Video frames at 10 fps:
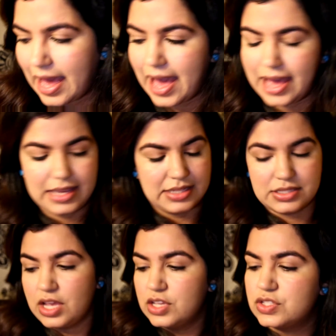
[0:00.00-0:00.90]

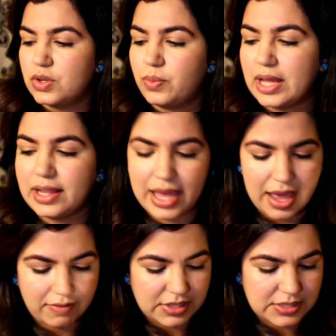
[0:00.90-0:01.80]
Eyes. So while I
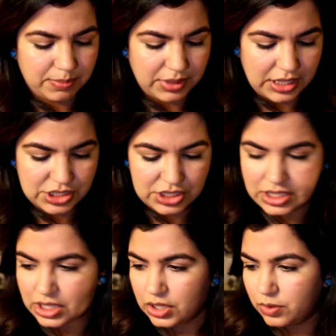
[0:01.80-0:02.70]
have this blush
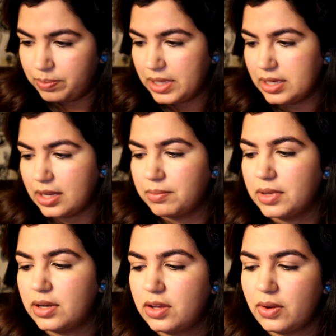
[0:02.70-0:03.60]
thing open, I'm
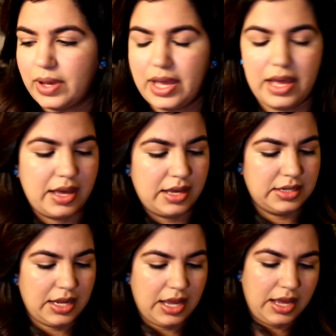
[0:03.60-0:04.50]
gonna go
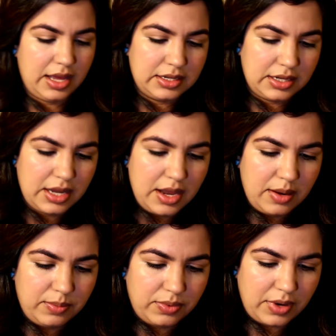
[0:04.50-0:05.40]
ahead and
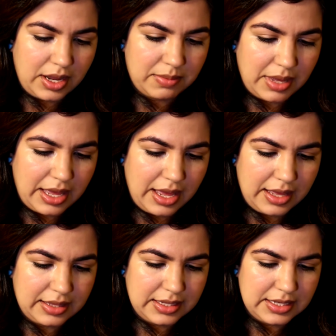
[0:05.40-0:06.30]
prime my
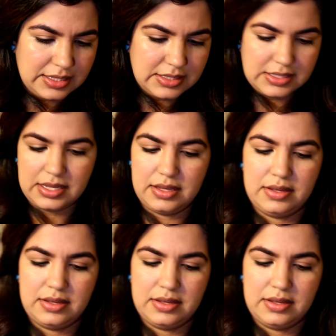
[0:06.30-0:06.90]
eyelids.